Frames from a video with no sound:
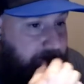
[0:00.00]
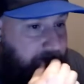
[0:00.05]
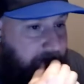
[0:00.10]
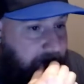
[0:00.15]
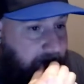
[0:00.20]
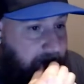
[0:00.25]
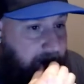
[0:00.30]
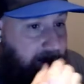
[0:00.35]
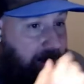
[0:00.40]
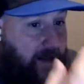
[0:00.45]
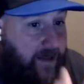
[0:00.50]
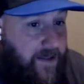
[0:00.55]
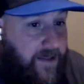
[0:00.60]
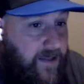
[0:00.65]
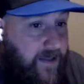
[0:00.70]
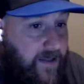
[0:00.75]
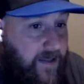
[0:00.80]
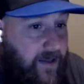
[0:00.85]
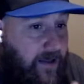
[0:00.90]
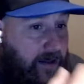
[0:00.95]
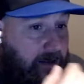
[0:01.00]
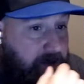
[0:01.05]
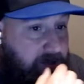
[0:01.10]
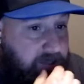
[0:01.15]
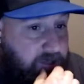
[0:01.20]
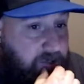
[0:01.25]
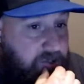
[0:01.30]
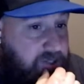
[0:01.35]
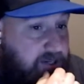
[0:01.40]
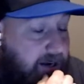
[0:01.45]

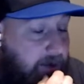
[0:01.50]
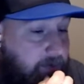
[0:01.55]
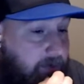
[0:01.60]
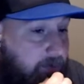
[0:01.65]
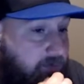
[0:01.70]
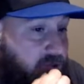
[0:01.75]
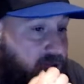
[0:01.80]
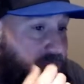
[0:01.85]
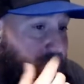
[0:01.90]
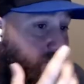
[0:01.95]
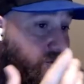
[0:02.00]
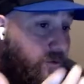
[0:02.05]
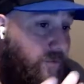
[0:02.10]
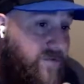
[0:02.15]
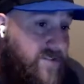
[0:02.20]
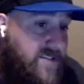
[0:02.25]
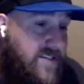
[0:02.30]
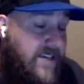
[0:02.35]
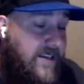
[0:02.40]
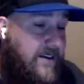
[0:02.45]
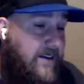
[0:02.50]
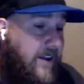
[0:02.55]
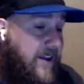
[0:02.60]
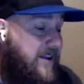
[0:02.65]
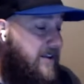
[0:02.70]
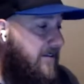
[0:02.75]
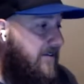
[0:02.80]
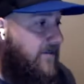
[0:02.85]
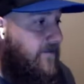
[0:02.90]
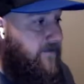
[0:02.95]
Surjan, I'm sure you've seen
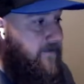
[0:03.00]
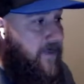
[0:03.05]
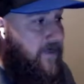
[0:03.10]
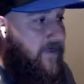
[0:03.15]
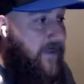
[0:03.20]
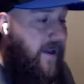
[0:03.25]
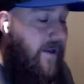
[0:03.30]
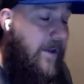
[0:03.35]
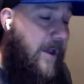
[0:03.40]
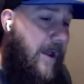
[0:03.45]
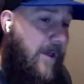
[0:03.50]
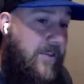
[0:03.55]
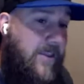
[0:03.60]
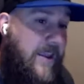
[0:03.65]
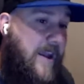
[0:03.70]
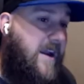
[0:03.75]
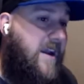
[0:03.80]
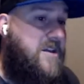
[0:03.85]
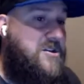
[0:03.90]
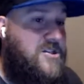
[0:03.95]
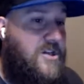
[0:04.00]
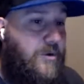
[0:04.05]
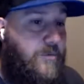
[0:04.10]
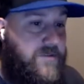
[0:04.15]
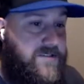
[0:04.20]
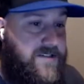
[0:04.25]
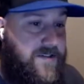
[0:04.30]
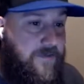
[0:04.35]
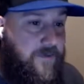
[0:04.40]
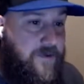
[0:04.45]
like, you know, how the NHL
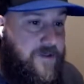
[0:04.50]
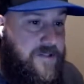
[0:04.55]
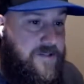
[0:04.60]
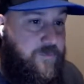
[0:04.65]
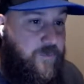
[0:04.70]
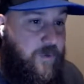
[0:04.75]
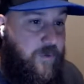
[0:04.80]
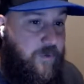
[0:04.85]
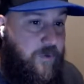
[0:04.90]
was with